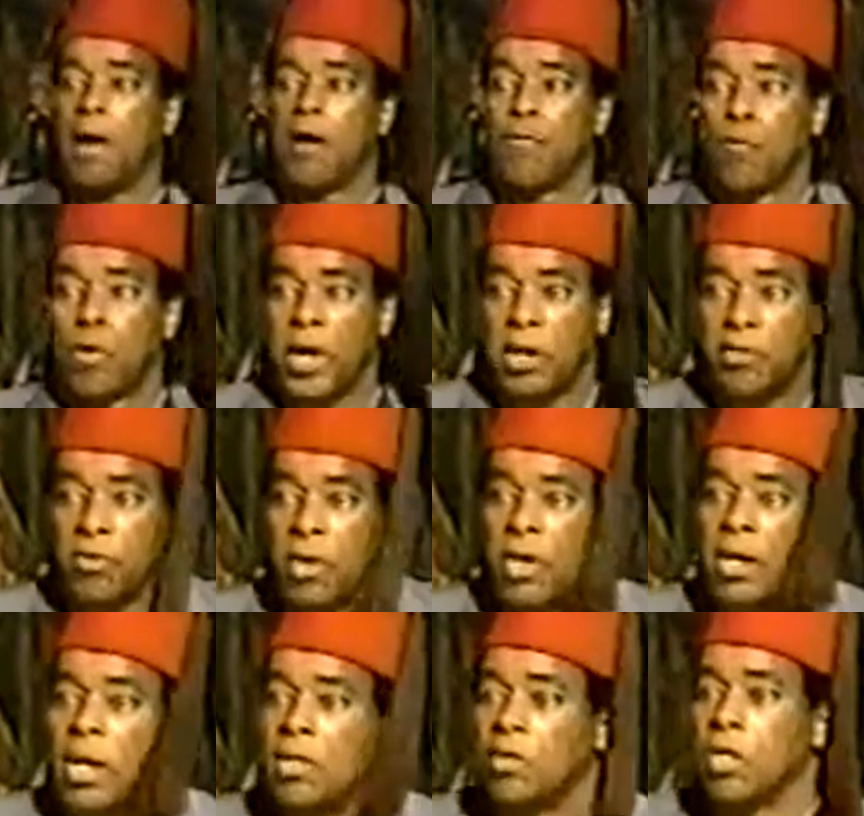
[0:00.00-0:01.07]
a writ
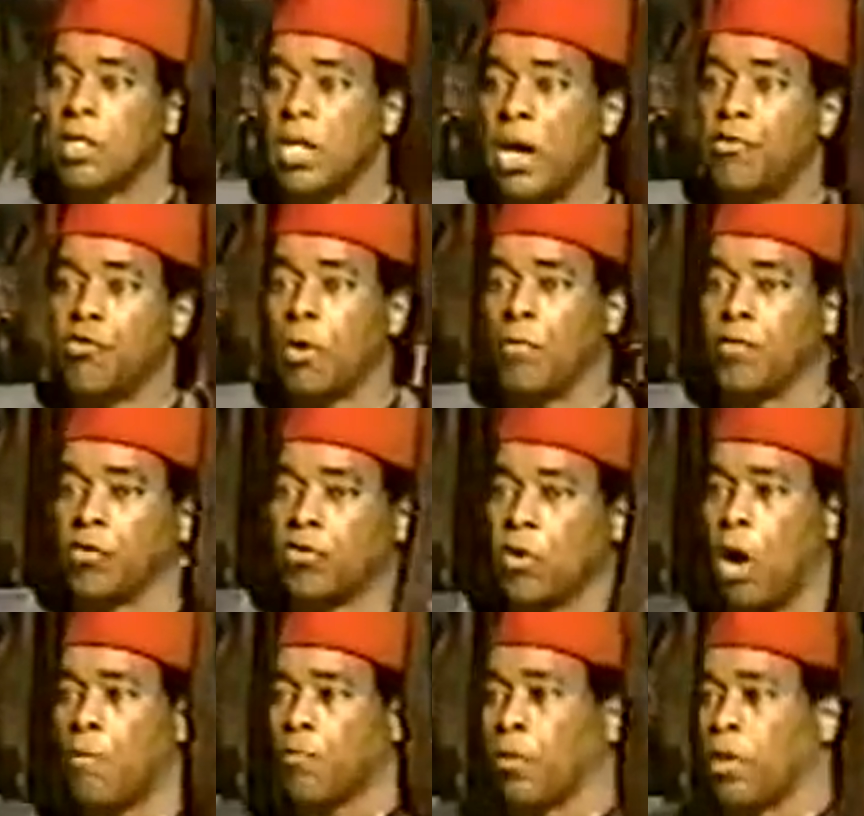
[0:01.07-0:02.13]
in the nature of
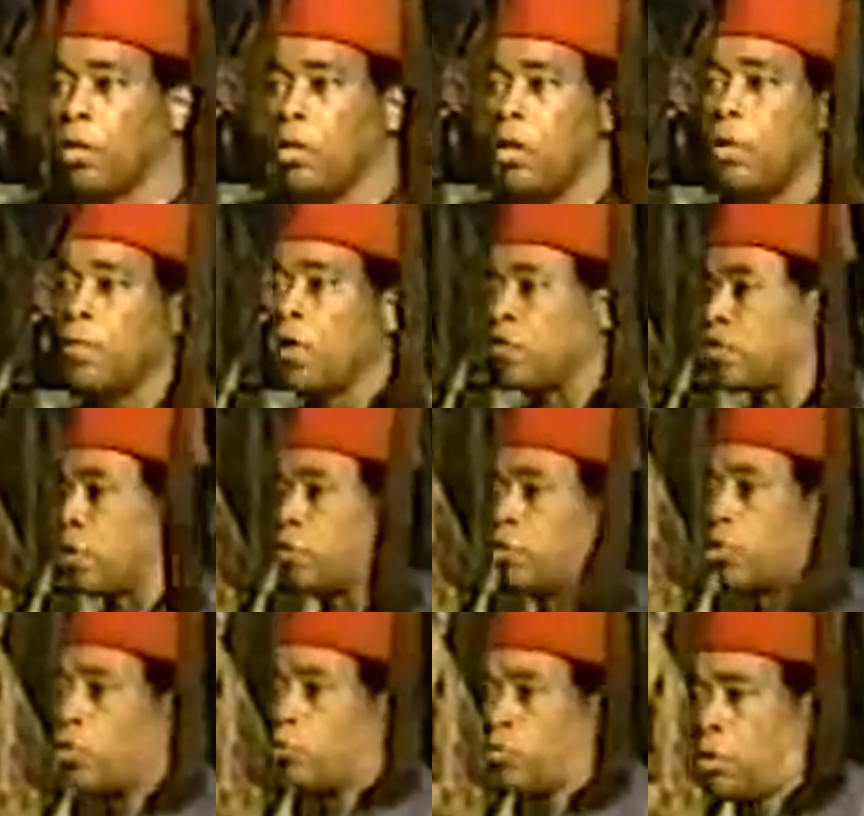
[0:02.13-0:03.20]
discovery, because they're
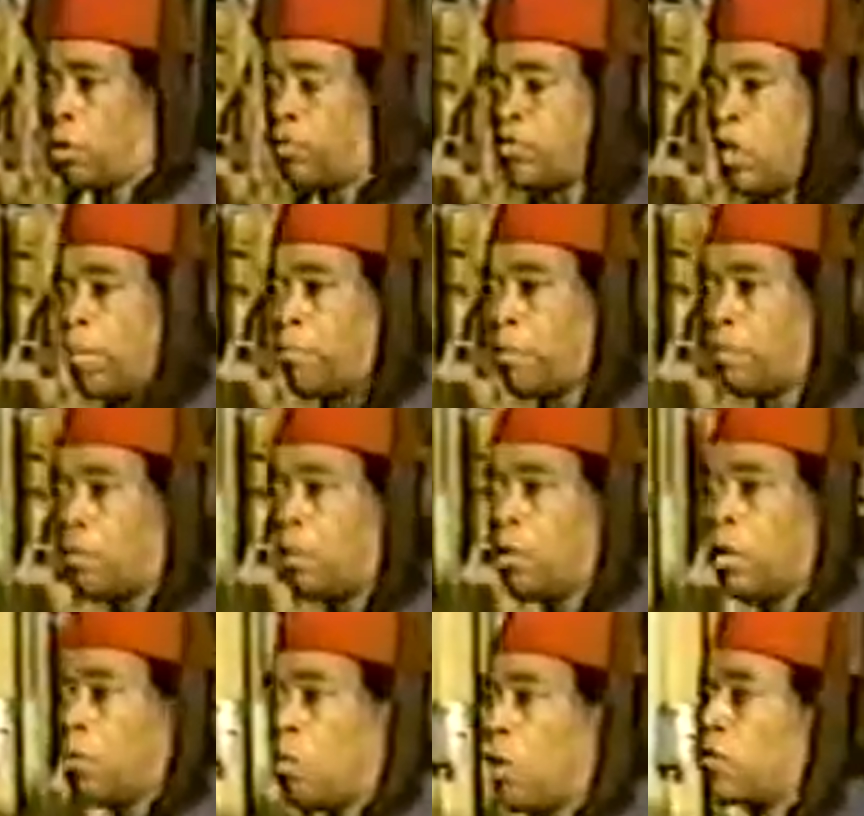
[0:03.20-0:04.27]
accusing you of something,
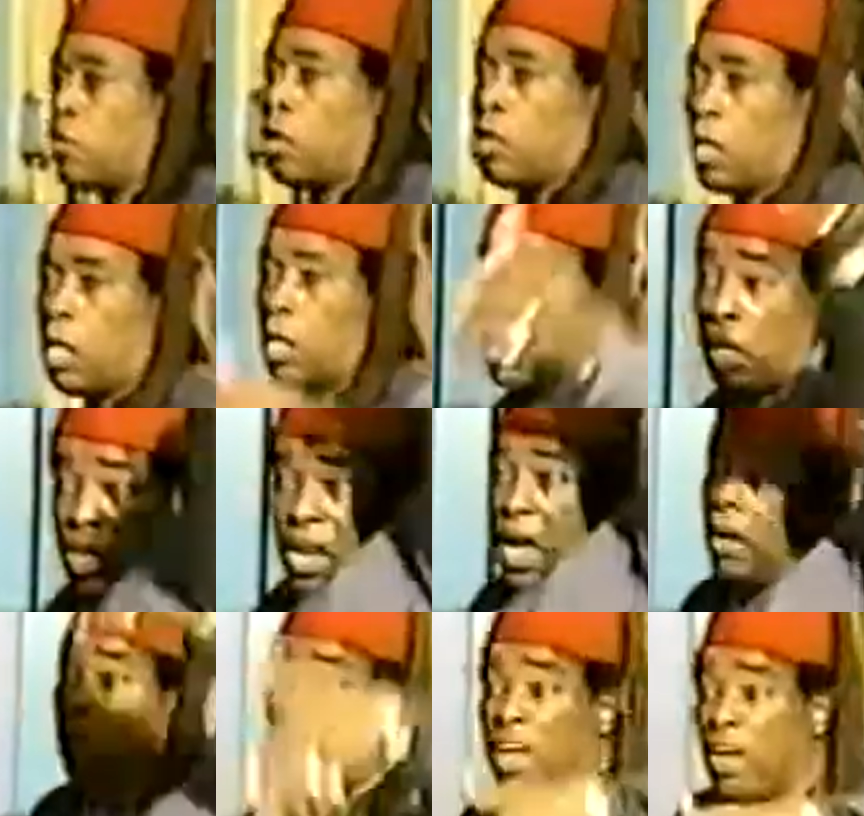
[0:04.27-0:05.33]
was in that